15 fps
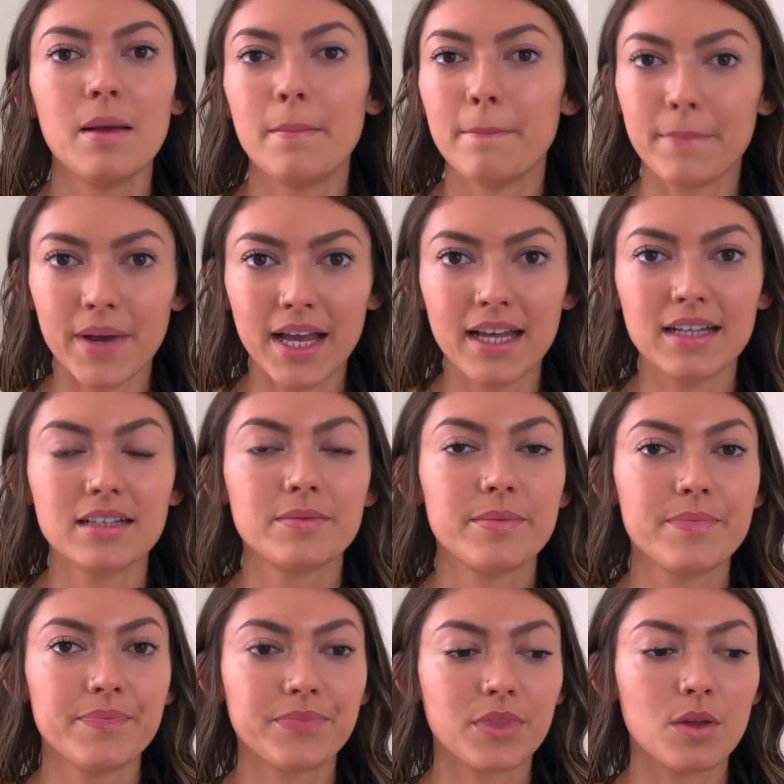But
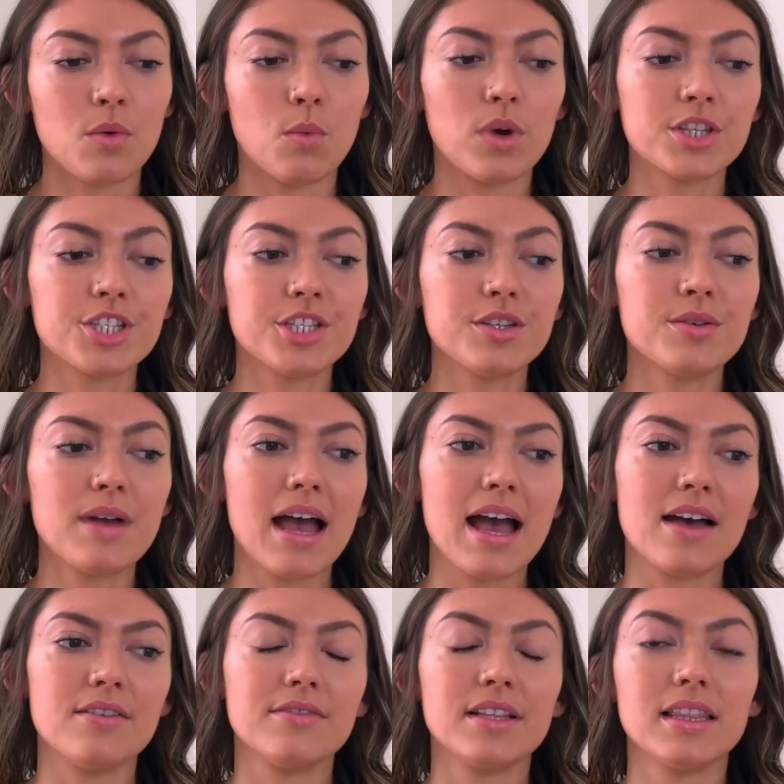once you
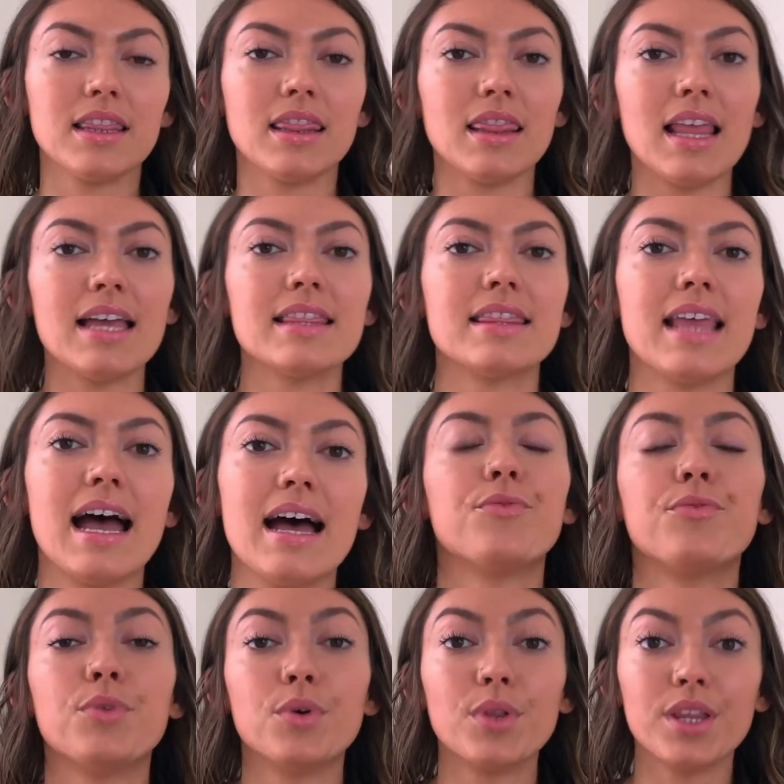have let that
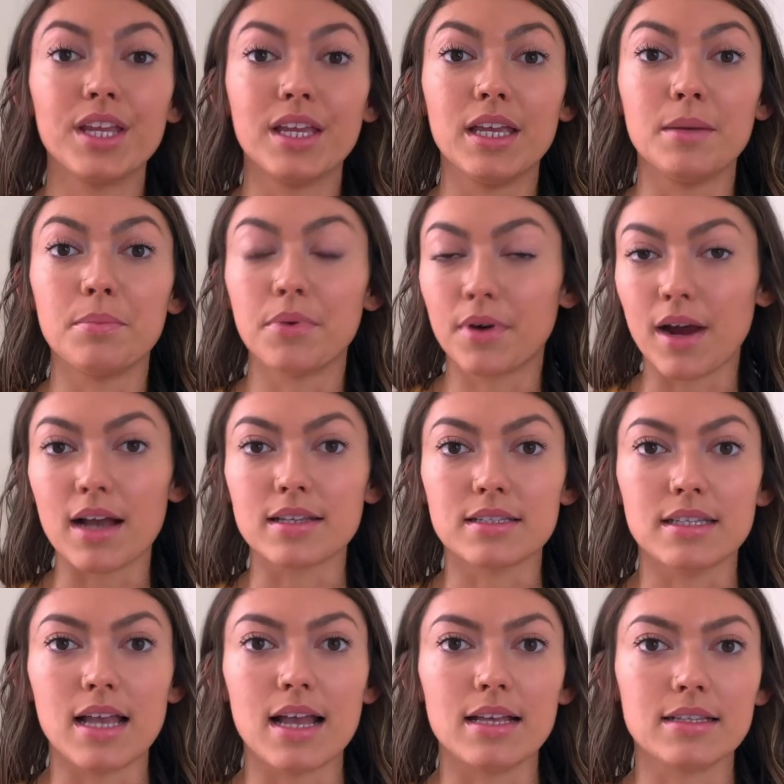fully
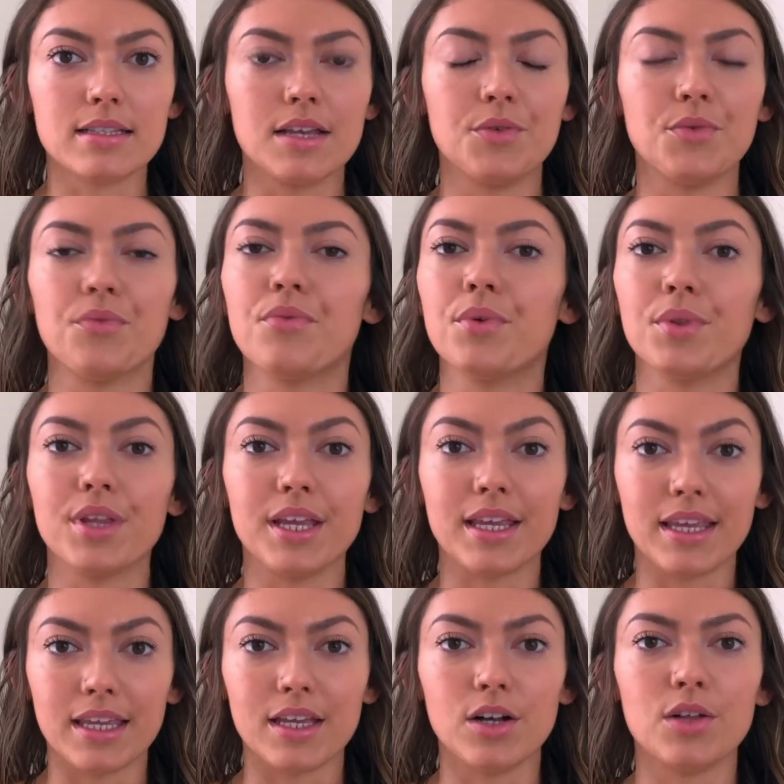process and fully
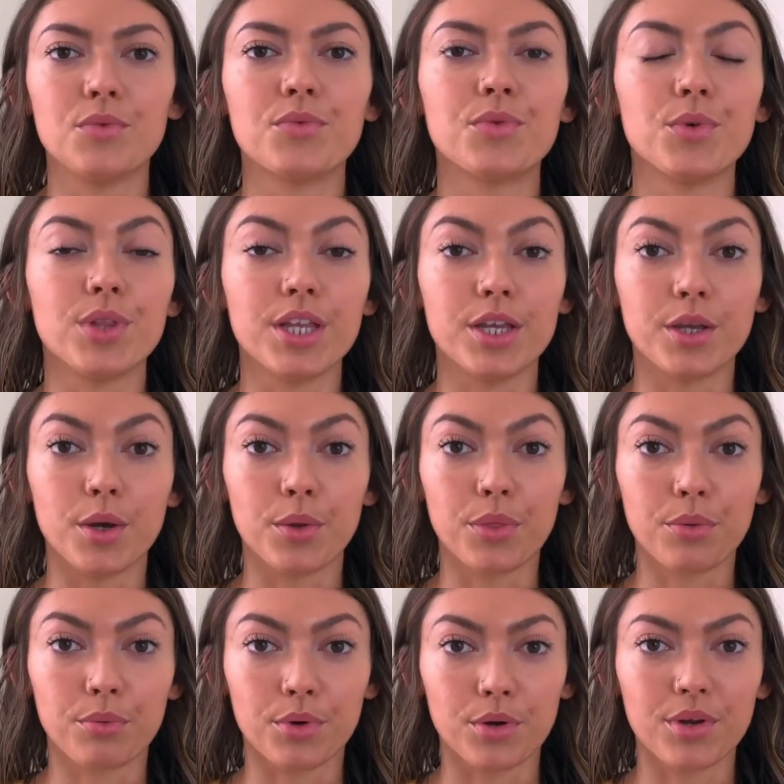heal and fully go
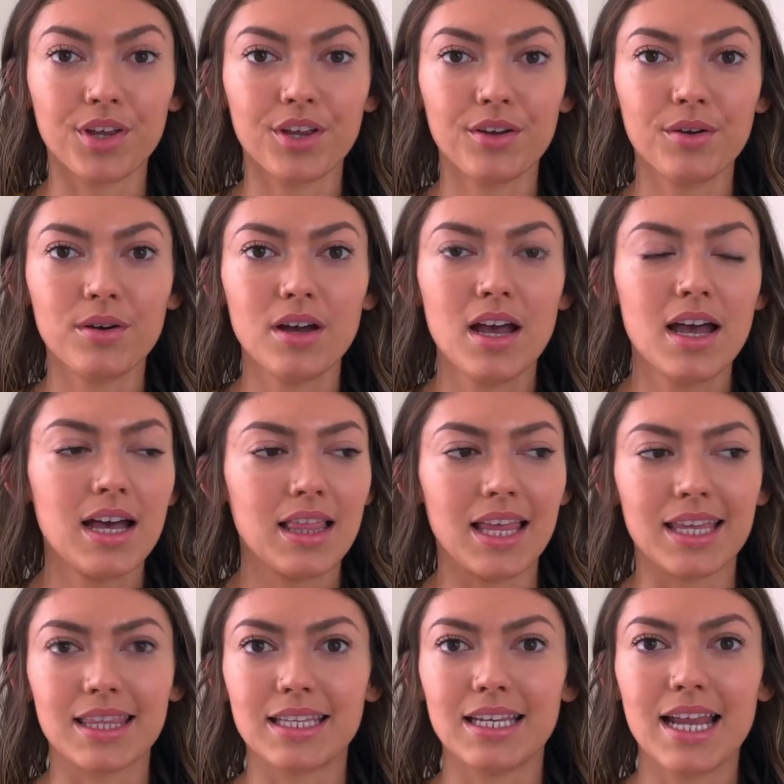through you,
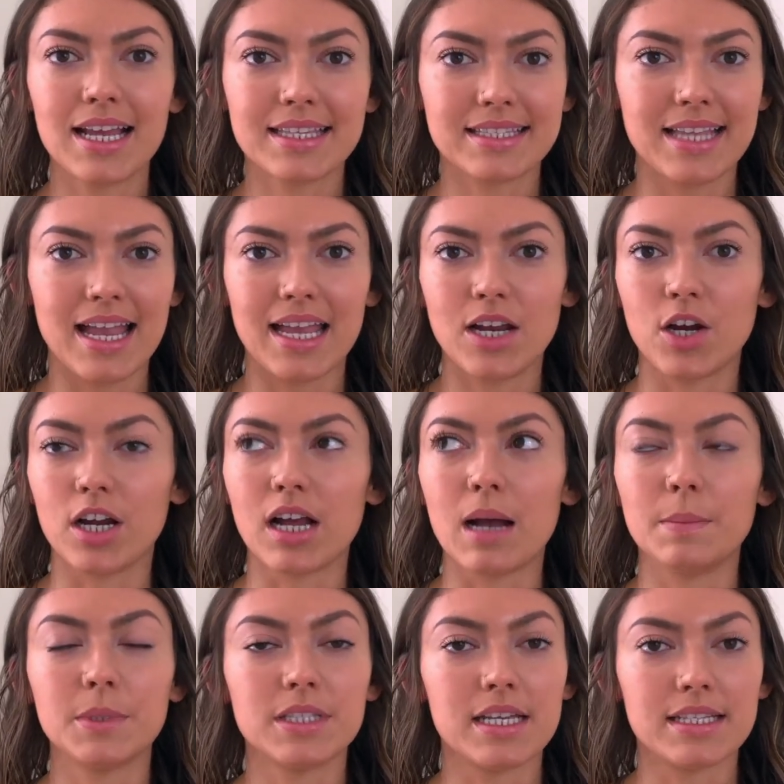like the next day or a
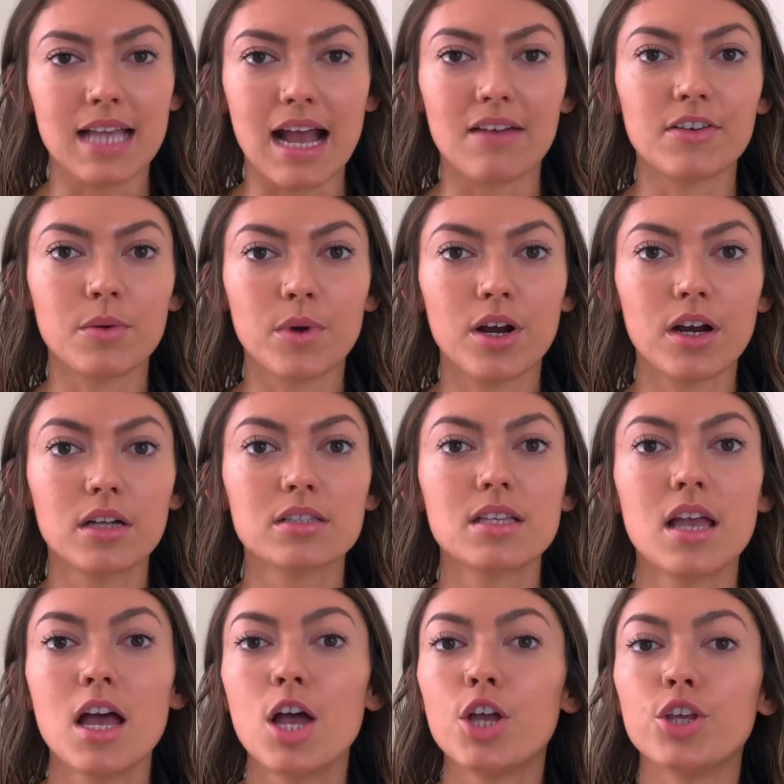couple days afterwards,
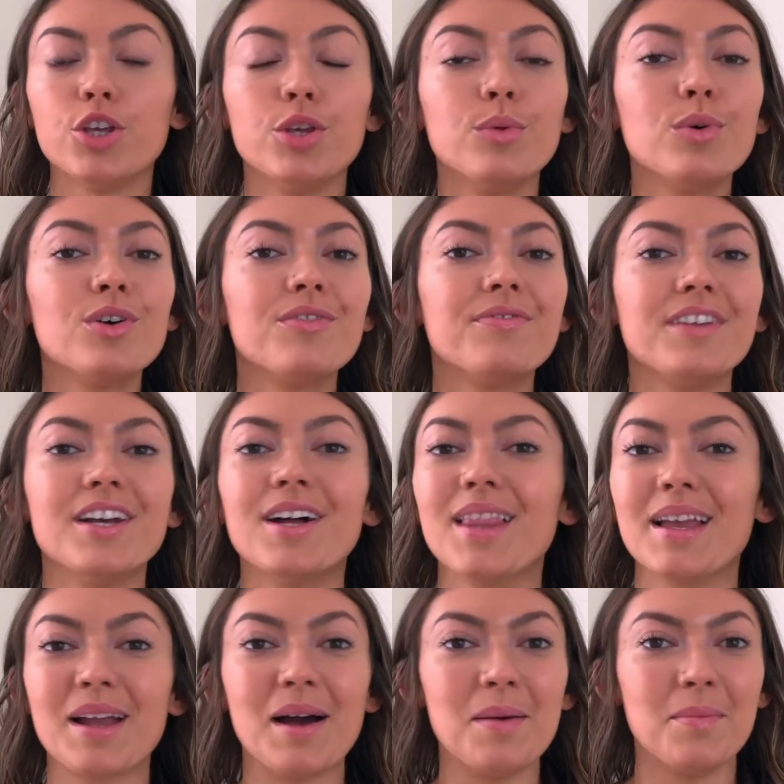you will feel
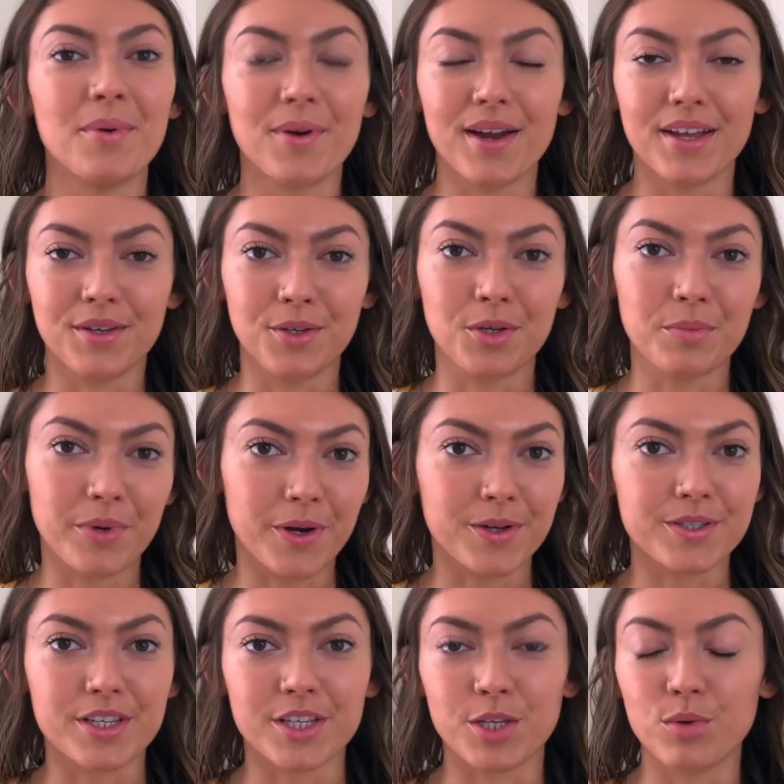like a brand new
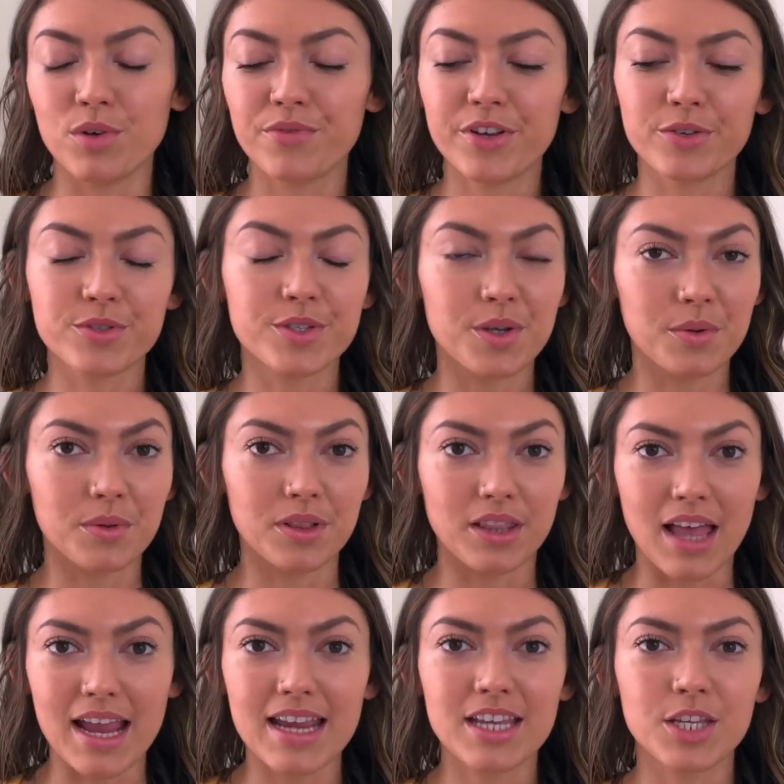person. You will feel so
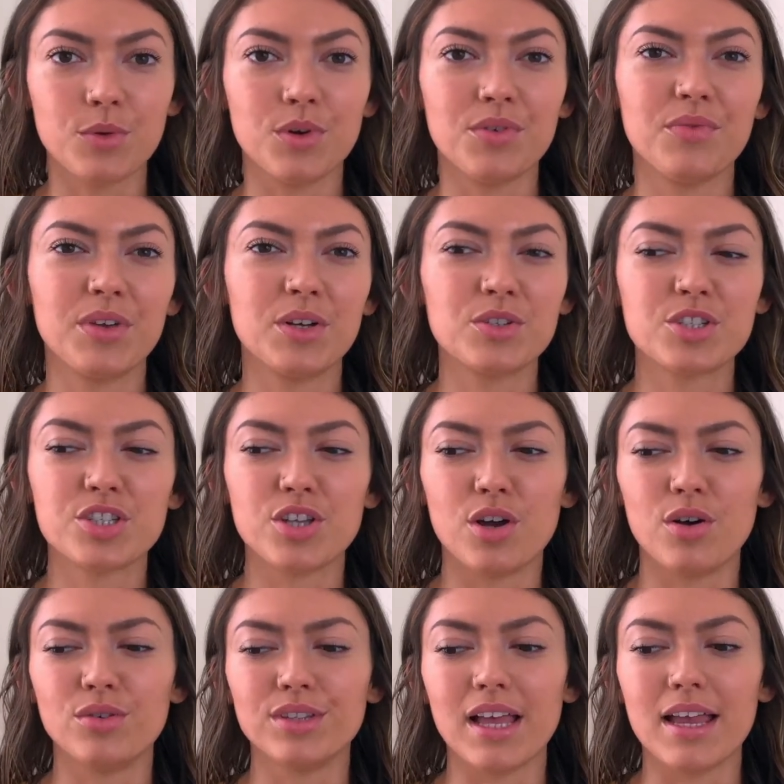light. You will feel
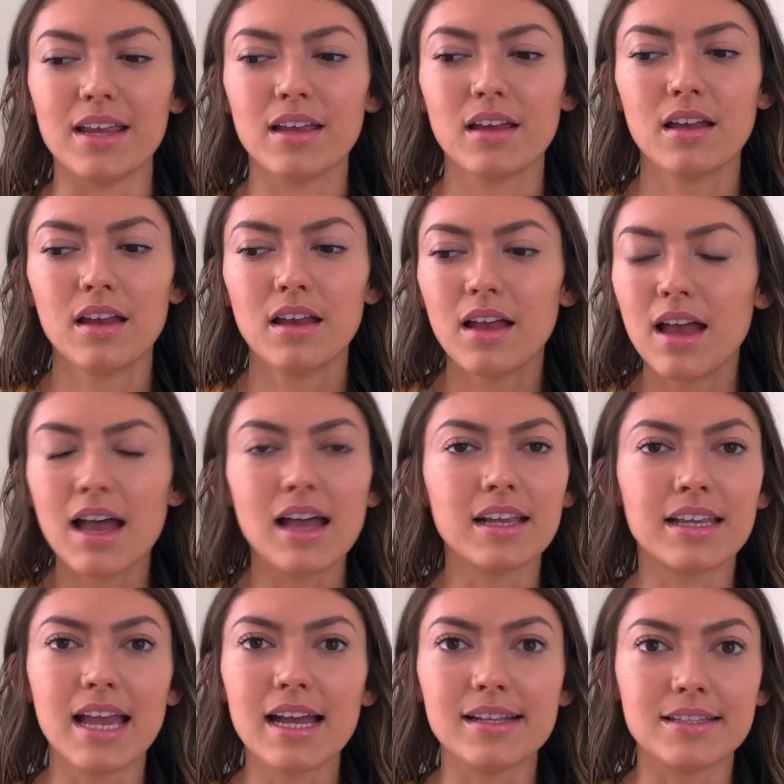so
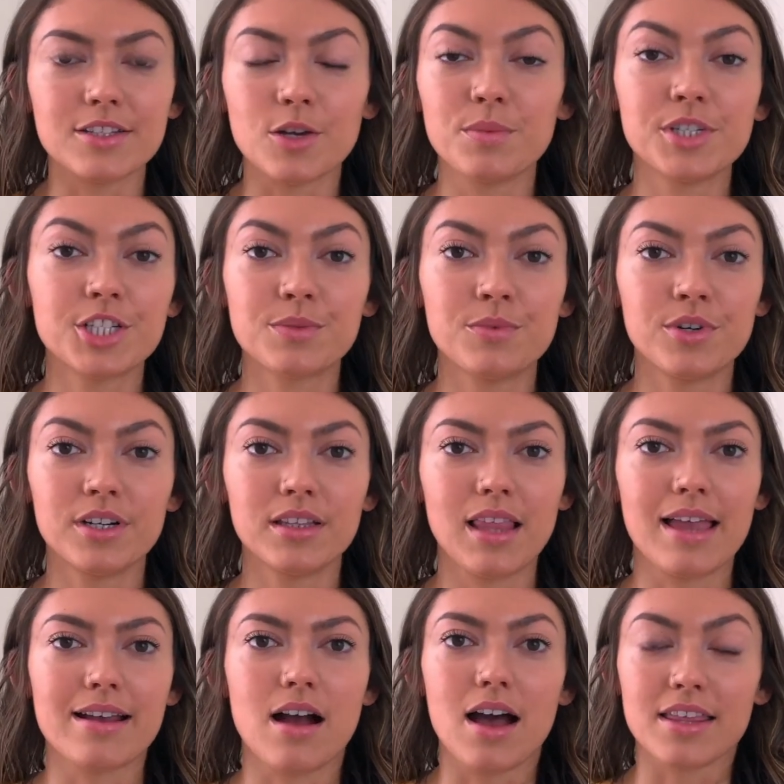so much more
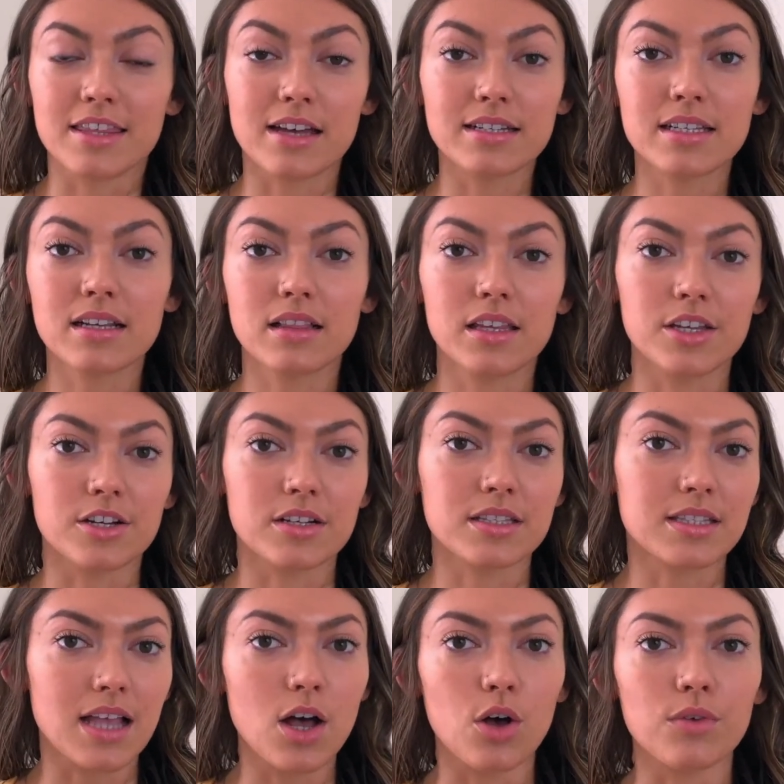like authentically
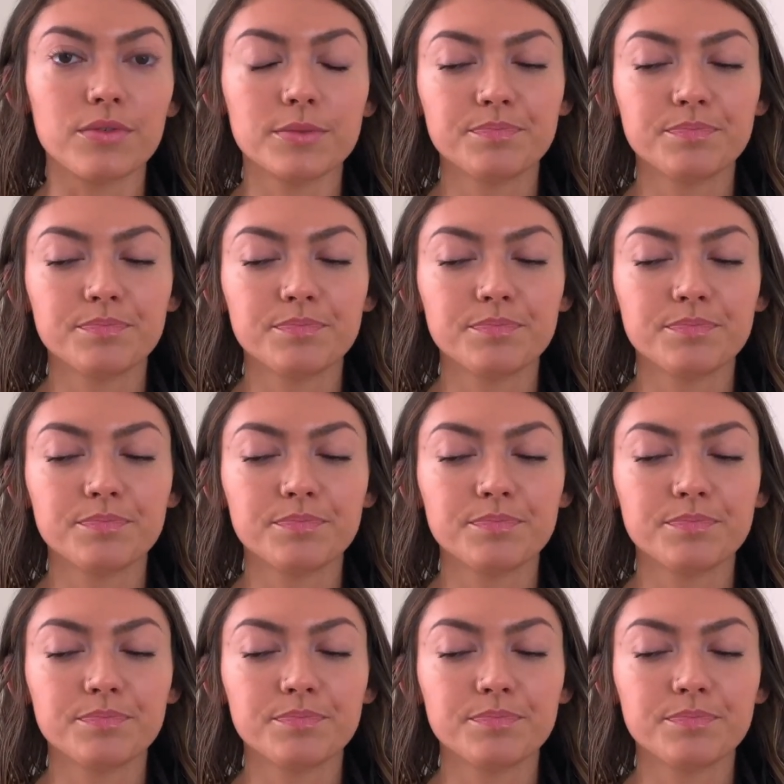yourself.